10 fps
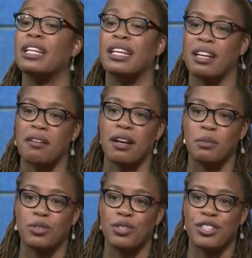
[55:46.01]
an
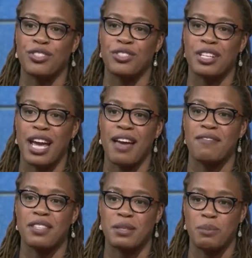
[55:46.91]
incredible treasure to have
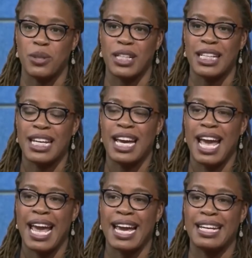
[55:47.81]
this book.
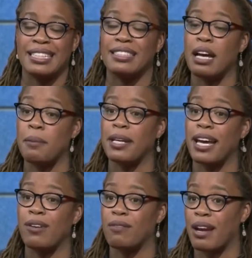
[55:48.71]
And it's coming
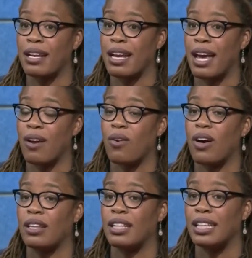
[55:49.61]
out right now
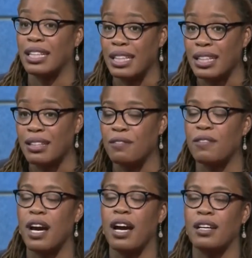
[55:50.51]
on the eve
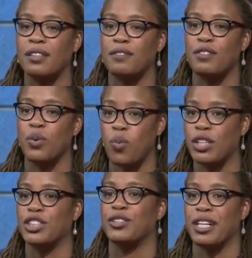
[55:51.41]
of the
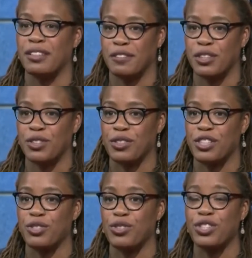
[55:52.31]
1-year anniversary.
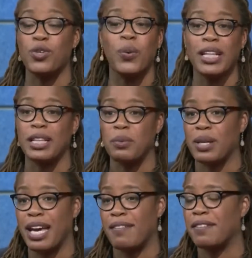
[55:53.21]
So just quickly, we
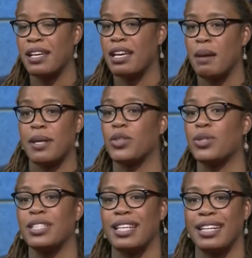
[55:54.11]
have about
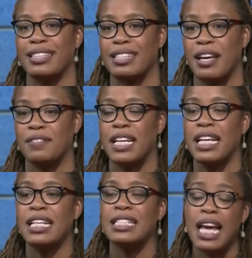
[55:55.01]
30 seconds left.
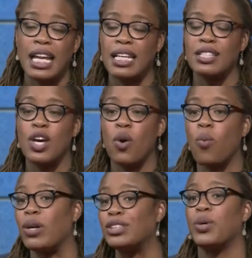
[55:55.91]
Tell us
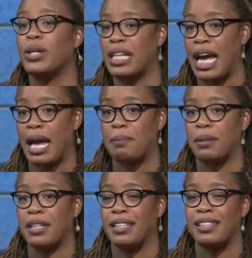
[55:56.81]
what's going to
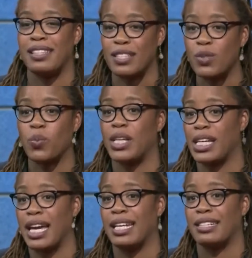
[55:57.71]
happen this
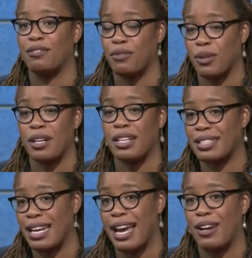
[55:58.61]
weekend for us
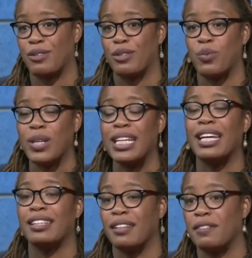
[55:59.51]
now, the
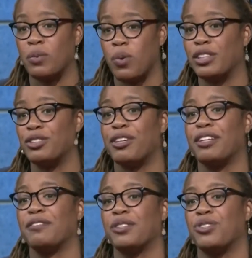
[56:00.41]
weekend of the 1-year
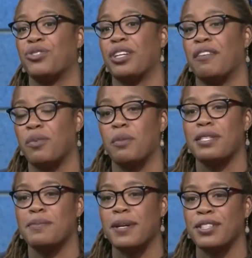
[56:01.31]
anniversary of the
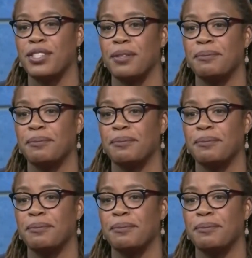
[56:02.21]
Women's March.